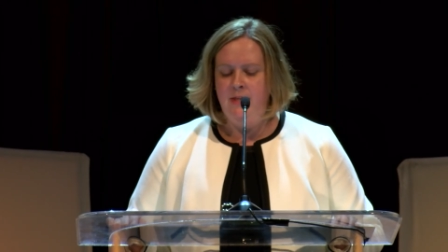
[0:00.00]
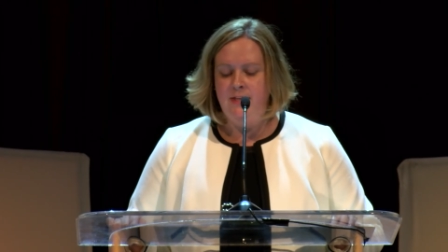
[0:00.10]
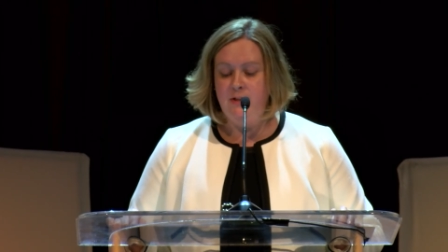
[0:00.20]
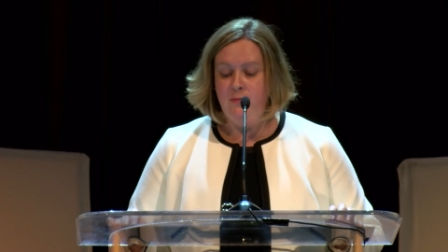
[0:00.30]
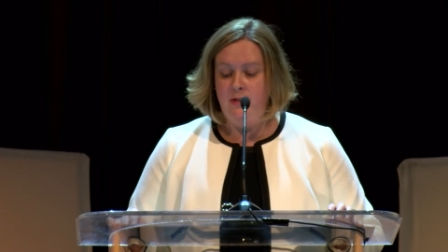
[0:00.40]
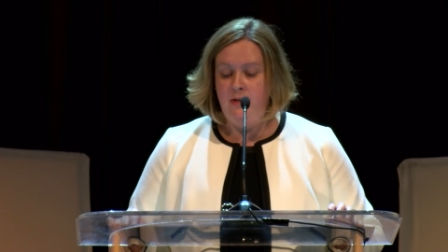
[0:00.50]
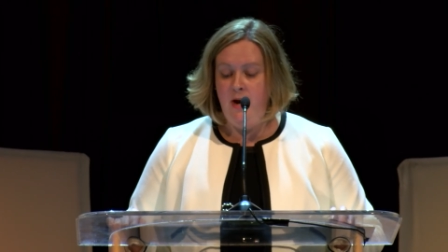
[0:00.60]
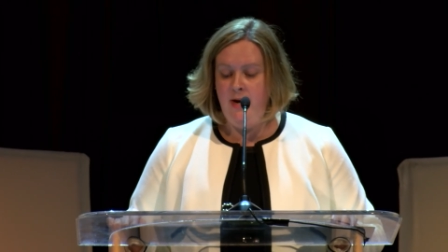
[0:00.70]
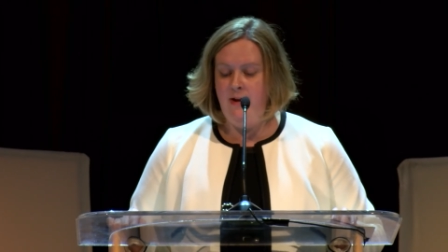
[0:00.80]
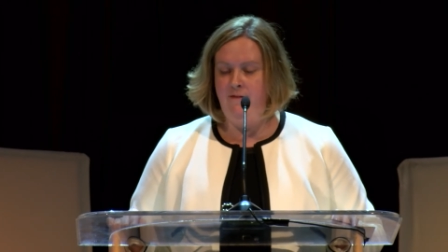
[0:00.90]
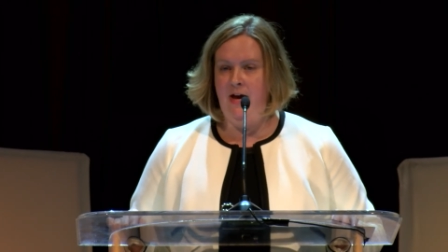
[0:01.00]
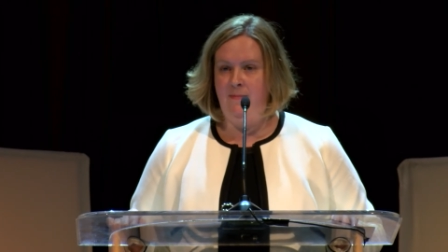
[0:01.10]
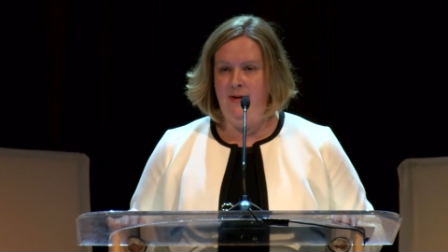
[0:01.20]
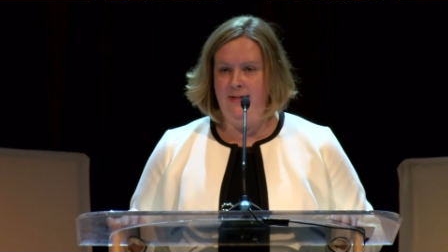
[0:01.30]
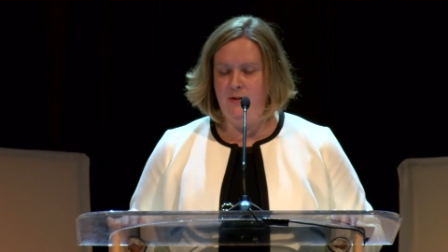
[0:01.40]
This would not have
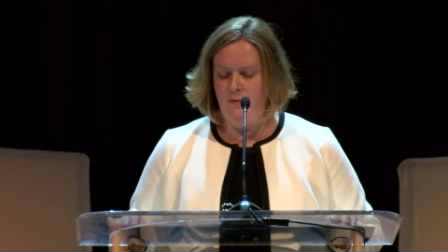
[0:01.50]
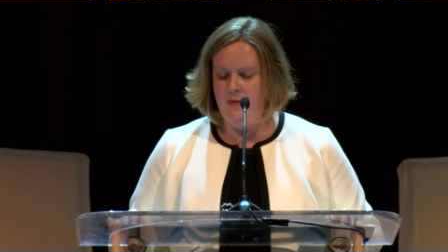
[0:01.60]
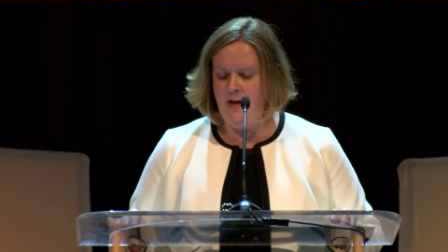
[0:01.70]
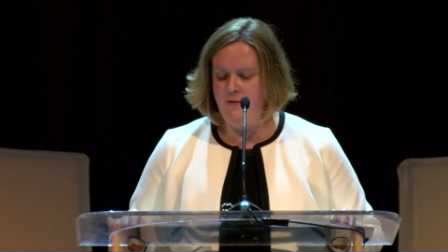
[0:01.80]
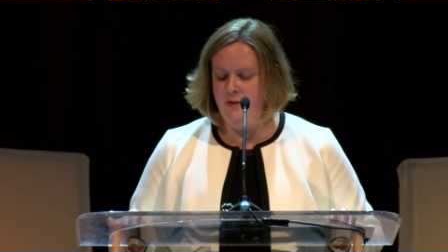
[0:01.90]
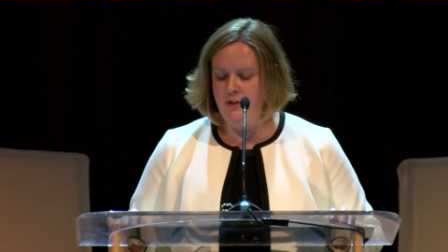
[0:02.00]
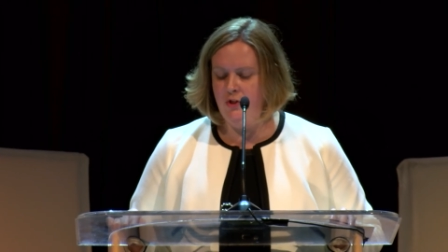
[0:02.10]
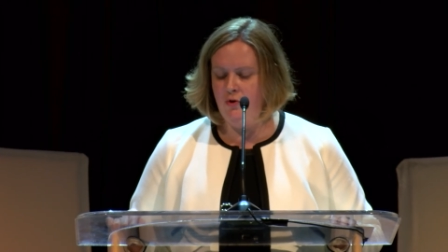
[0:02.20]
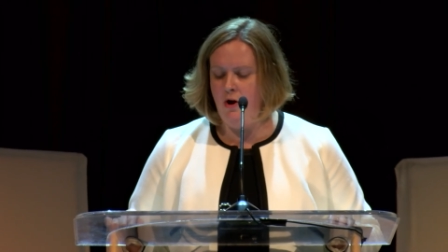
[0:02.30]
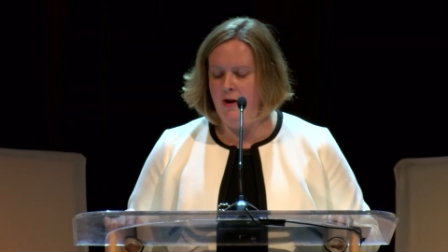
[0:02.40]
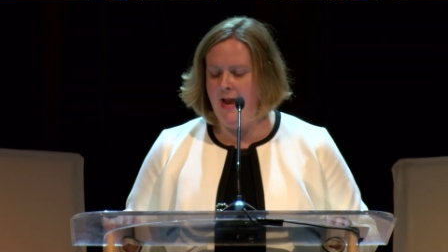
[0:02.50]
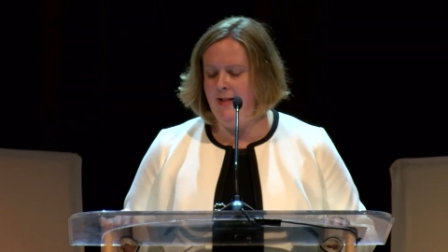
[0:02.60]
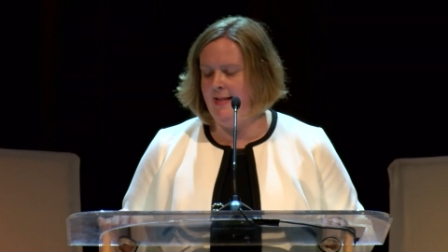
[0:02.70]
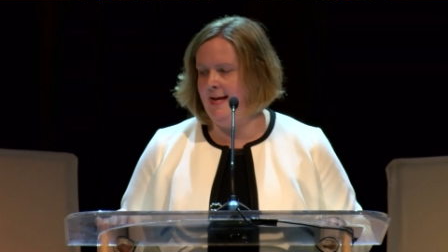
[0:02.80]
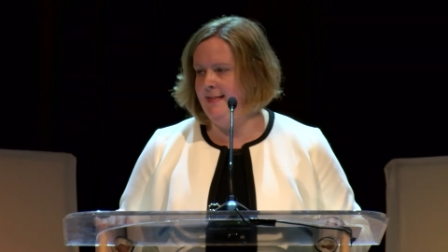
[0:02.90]
happened without the strong
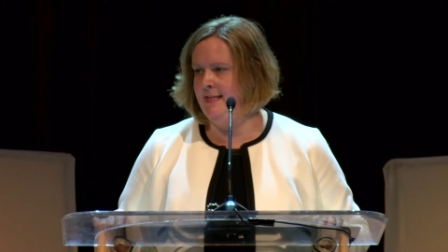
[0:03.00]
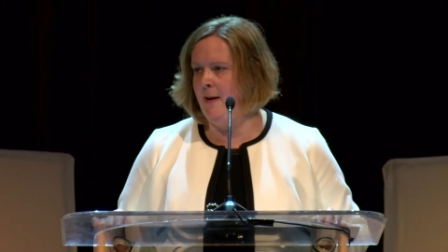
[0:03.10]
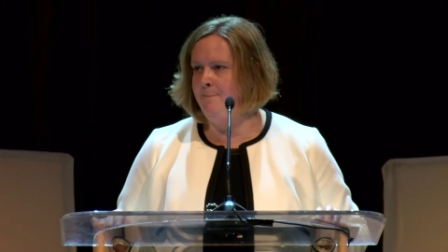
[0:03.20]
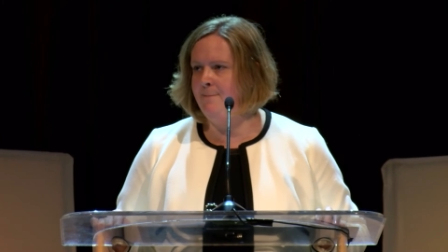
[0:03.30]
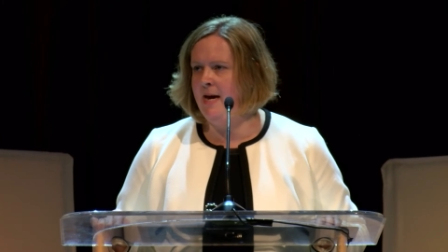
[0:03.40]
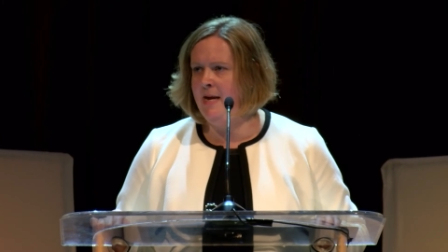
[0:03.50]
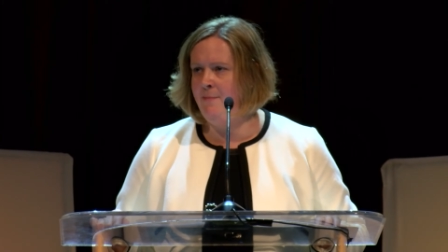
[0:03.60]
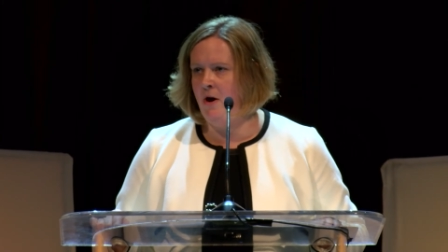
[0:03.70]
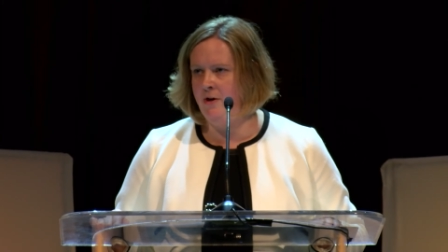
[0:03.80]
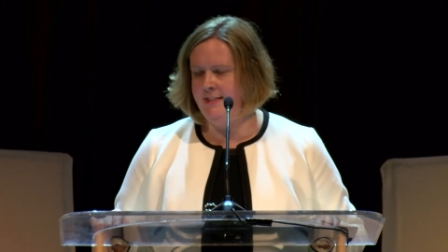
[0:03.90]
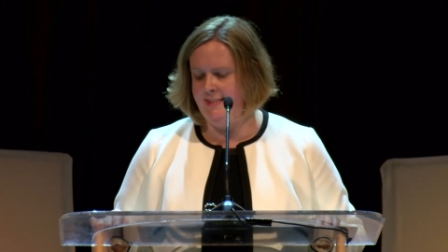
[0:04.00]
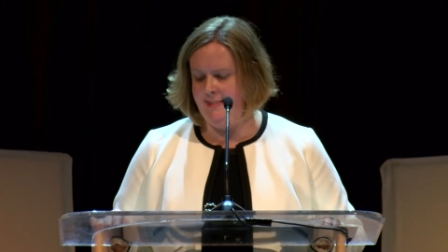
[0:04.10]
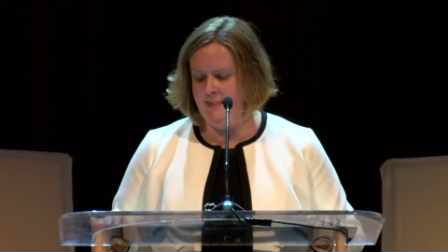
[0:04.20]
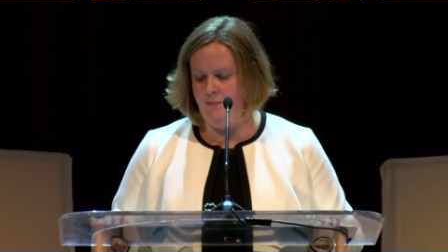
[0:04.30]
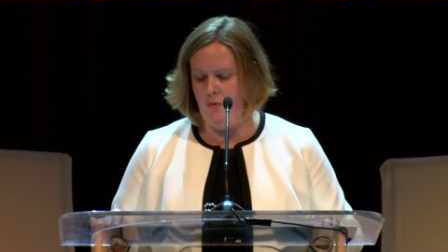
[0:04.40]
allies and bipartisan
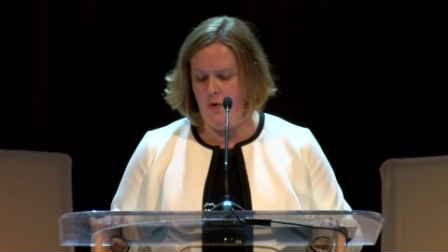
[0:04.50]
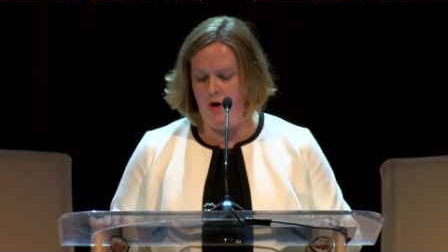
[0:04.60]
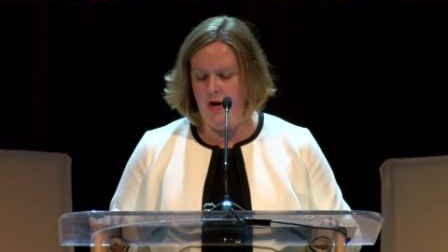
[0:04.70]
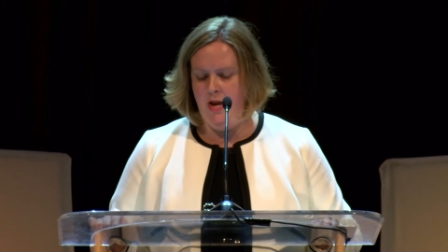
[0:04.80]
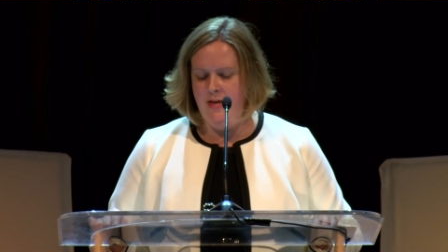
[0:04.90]
support